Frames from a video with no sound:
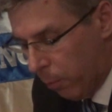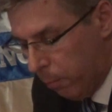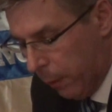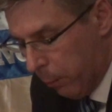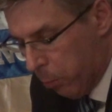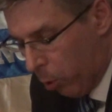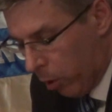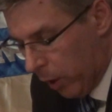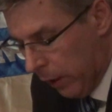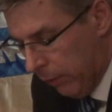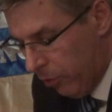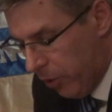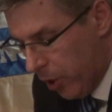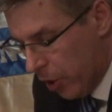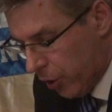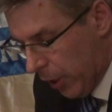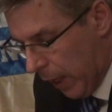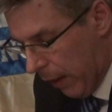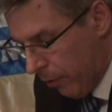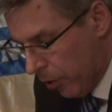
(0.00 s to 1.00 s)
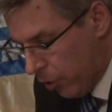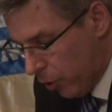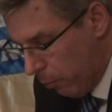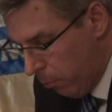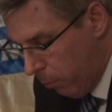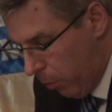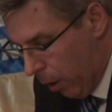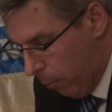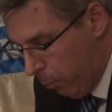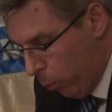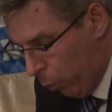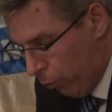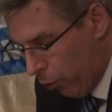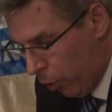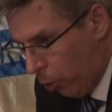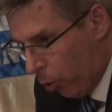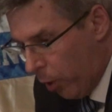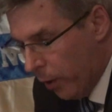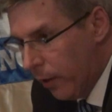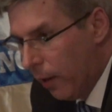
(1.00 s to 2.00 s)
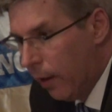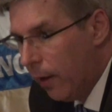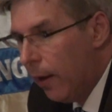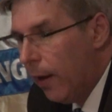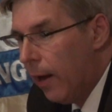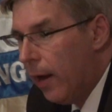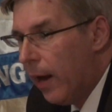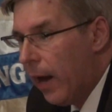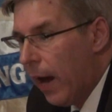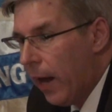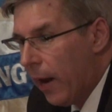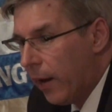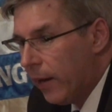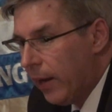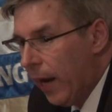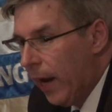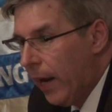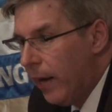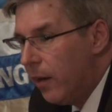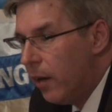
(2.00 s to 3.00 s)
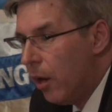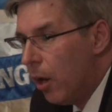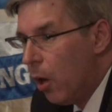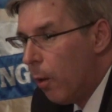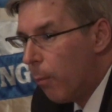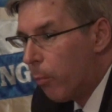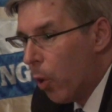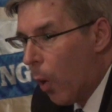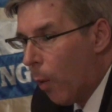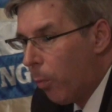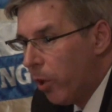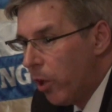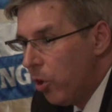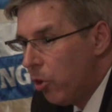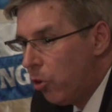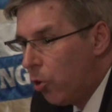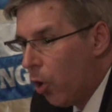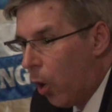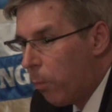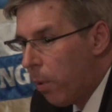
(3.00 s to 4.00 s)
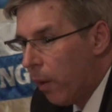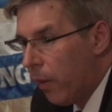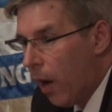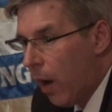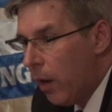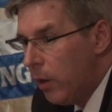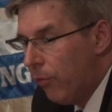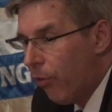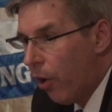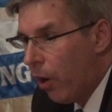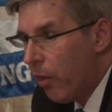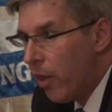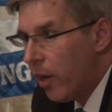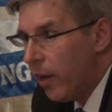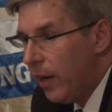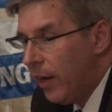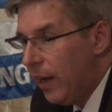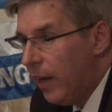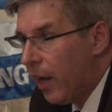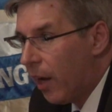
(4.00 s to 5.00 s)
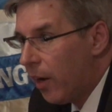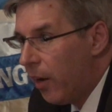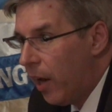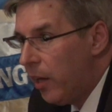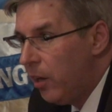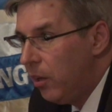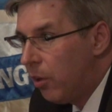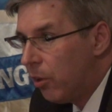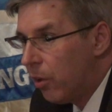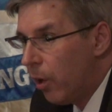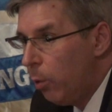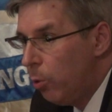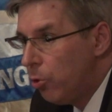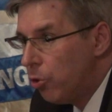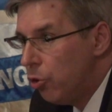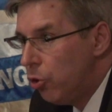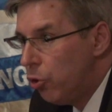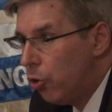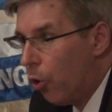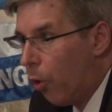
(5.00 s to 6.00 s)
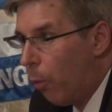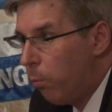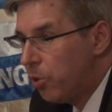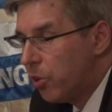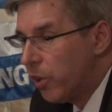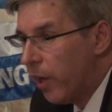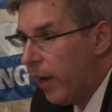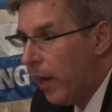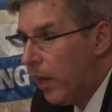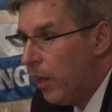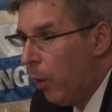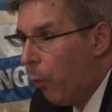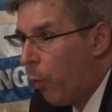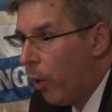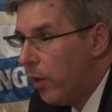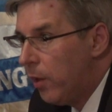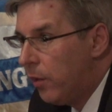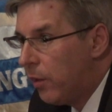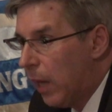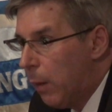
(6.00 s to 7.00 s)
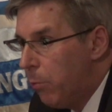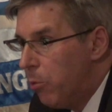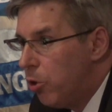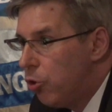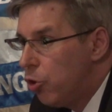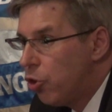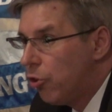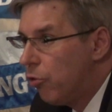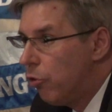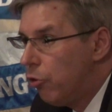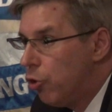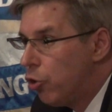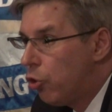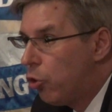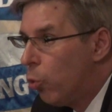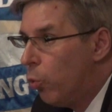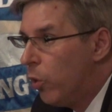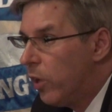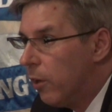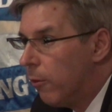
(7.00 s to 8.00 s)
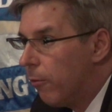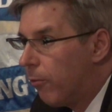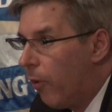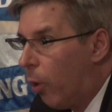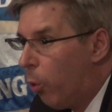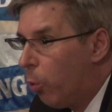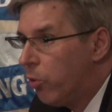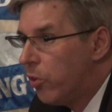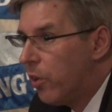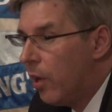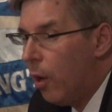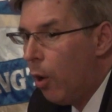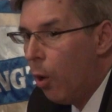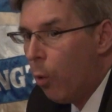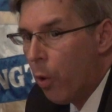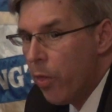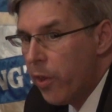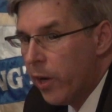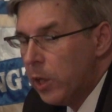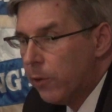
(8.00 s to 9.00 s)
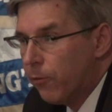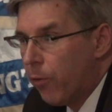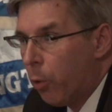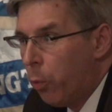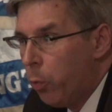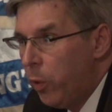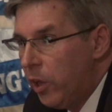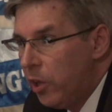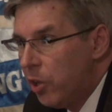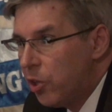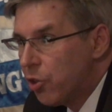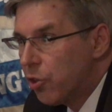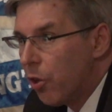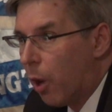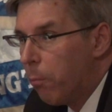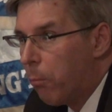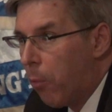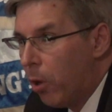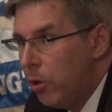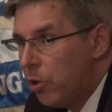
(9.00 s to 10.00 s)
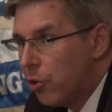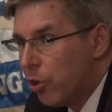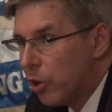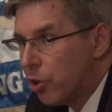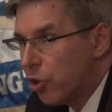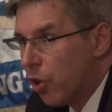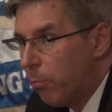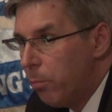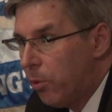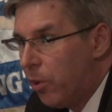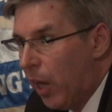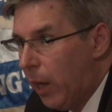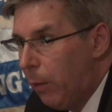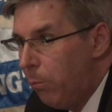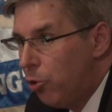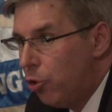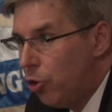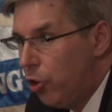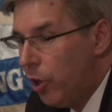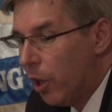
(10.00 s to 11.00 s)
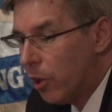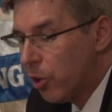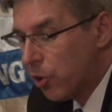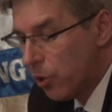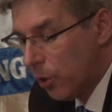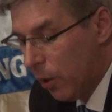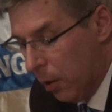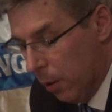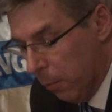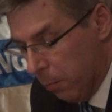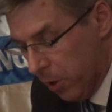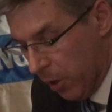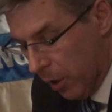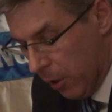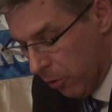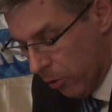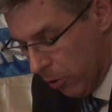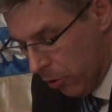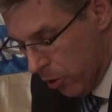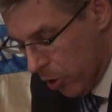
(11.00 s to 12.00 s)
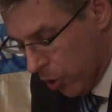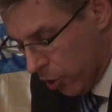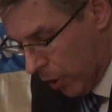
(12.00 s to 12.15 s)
people leaving the service and moving on. And again, probably on top of that, you've got another 8,000 or 9,000 jobs at any one time that just don't get filled, whether it's for weeks or months or sometimes years. The